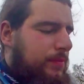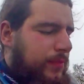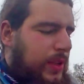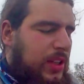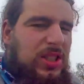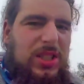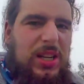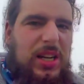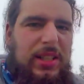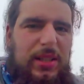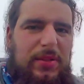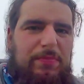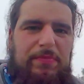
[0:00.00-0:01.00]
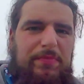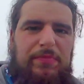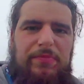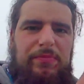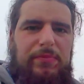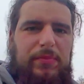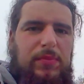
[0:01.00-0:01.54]
they just kind of
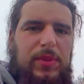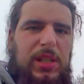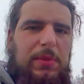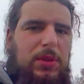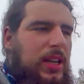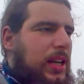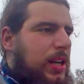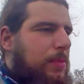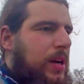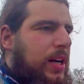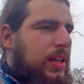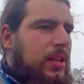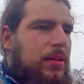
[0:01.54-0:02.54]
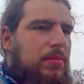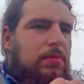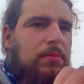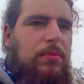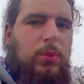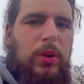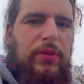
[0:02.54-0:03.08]
seem to get a bike,
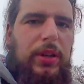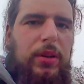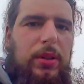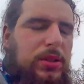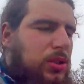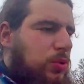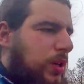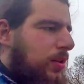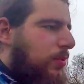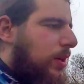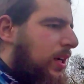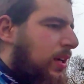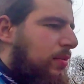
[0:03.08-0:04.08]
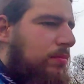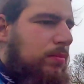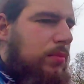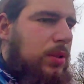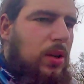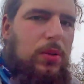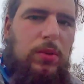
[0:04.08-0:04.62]
review it straight away,
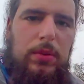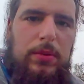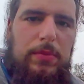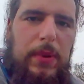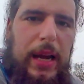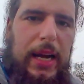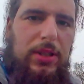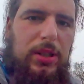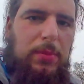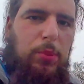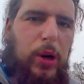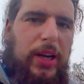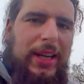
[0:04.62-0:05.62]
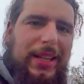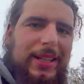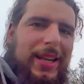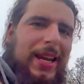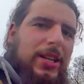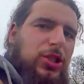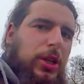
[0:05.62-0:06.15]
don't actually break in
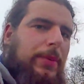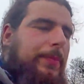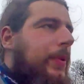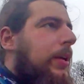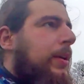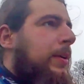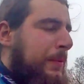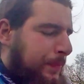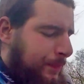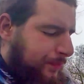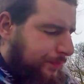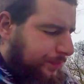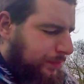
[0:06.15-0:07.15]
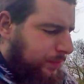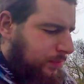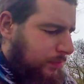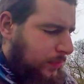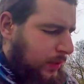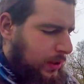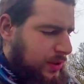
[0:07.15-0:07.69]
the engine.
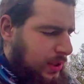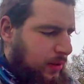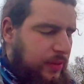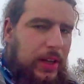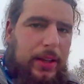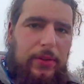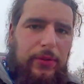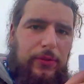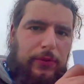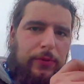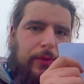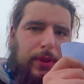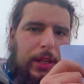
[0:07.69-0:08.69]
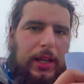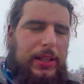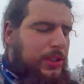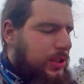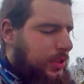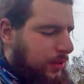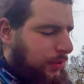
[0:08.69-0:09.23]
So I've got the
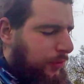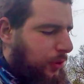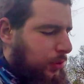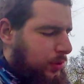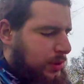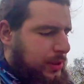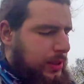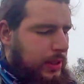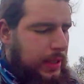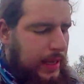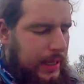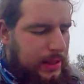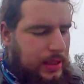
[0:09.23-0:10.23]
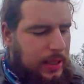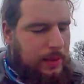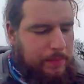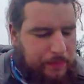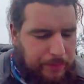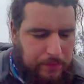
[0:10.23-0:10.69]
list of faults, and the